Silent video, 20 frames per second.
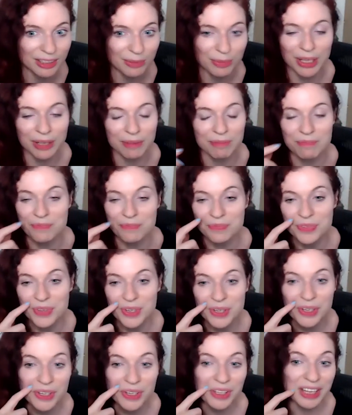I mean,
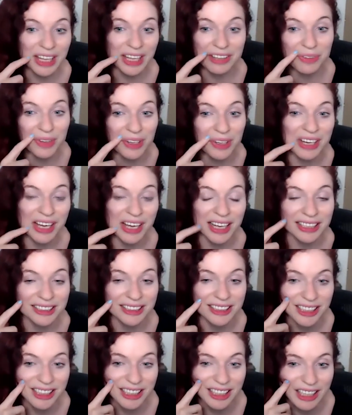that's
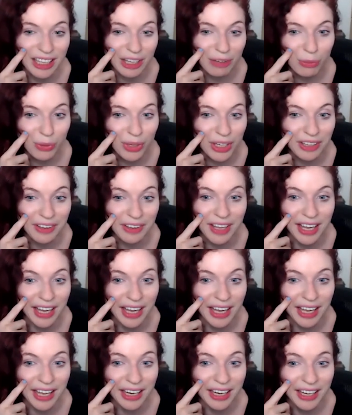fantastic that they avoided
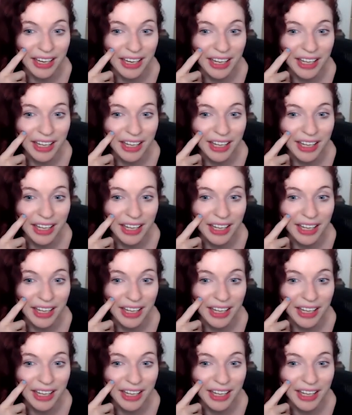that.